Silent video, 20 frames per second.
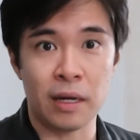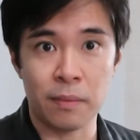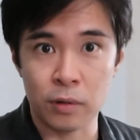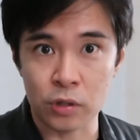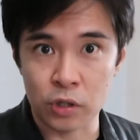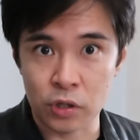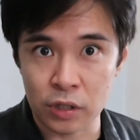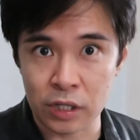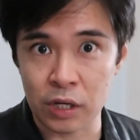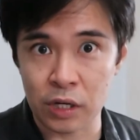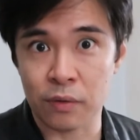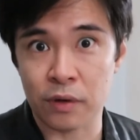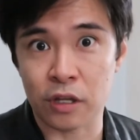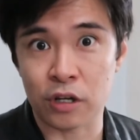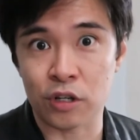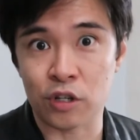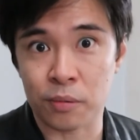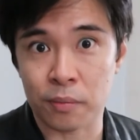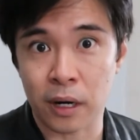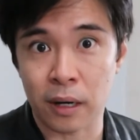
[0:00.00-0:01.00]
able to deal with
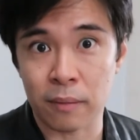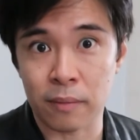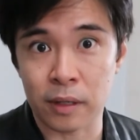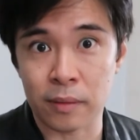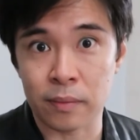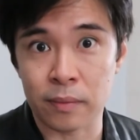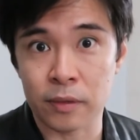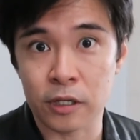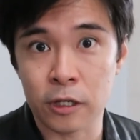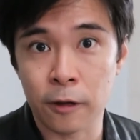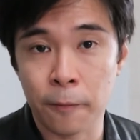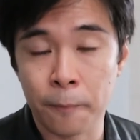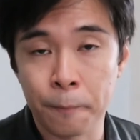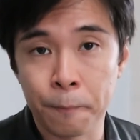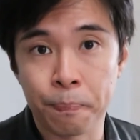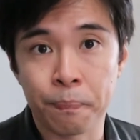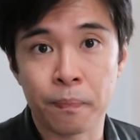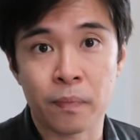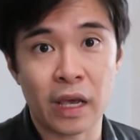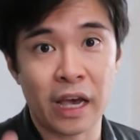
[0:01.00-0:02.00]
those problems.
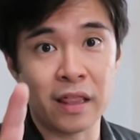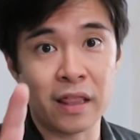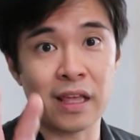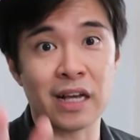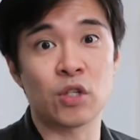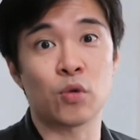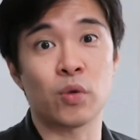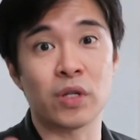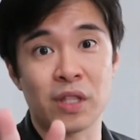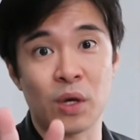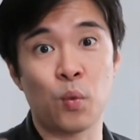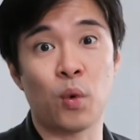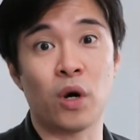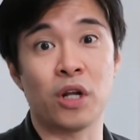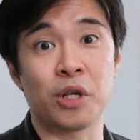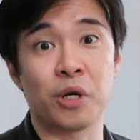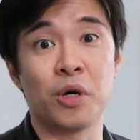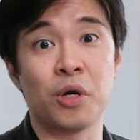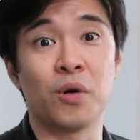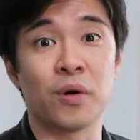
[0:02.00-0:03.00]
And that's what they
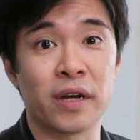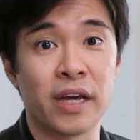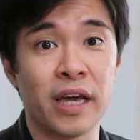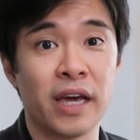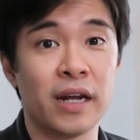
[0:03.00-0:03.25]
want to know.